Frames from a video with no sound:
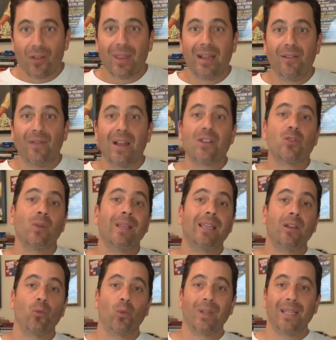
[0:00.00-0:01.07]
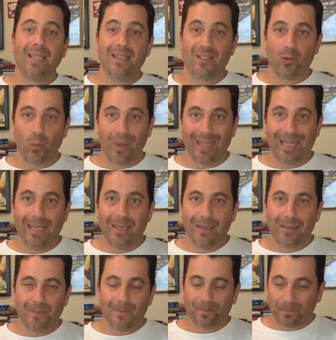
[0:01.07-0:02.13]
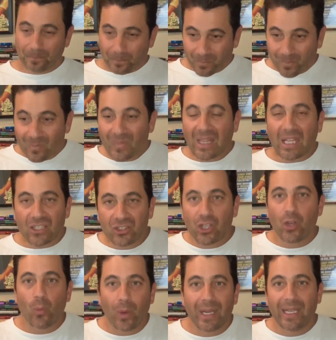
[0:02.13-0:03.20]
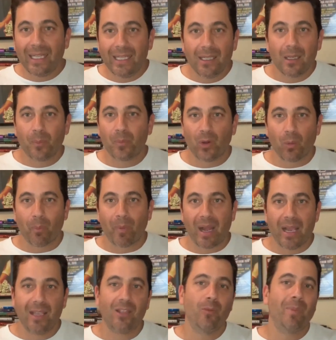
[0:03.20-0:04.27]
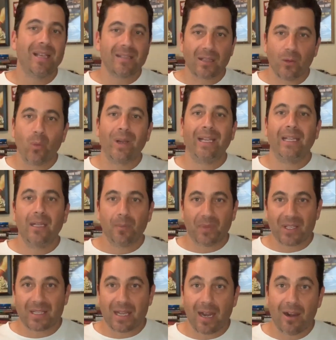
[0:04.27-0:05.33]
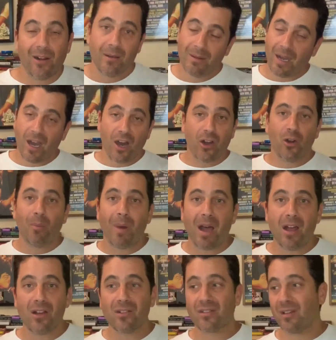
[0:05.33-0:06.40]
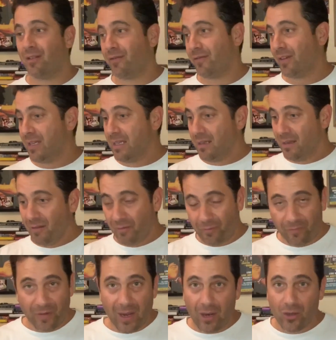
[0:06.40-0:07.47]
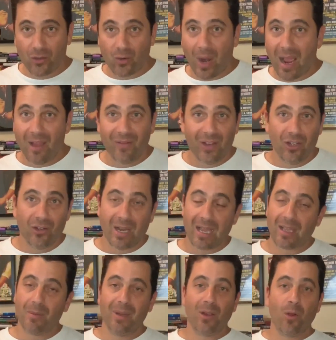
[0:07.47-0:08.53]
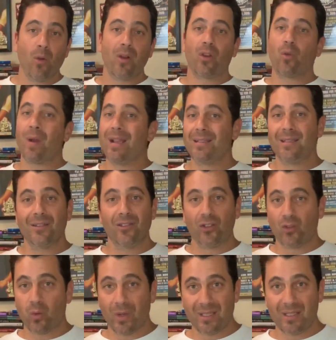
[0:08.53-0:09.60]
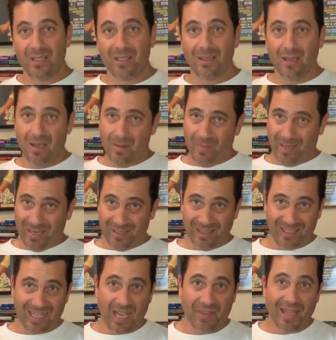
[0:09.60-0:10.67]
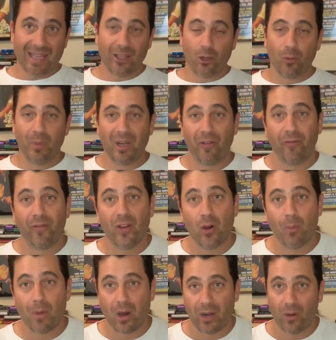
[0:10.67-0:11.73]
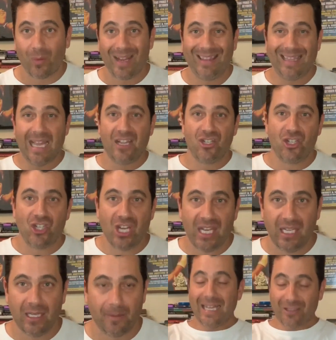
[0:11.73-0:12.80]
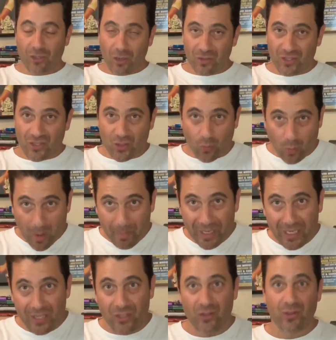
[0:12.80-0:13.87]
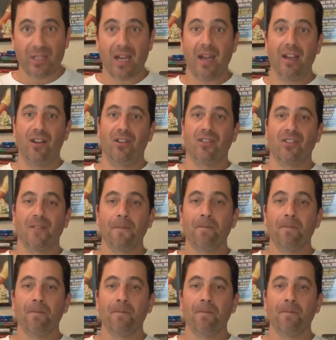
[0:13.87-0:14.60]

that eventually get released with heat. So you want to heat up your bike. You basically want to heat up the tire. 100 miles of fair driving. You're not going to be going crazy in the twisties because it's got that little bit of film on it, right? That sheen. That's called scrubbing in your tires.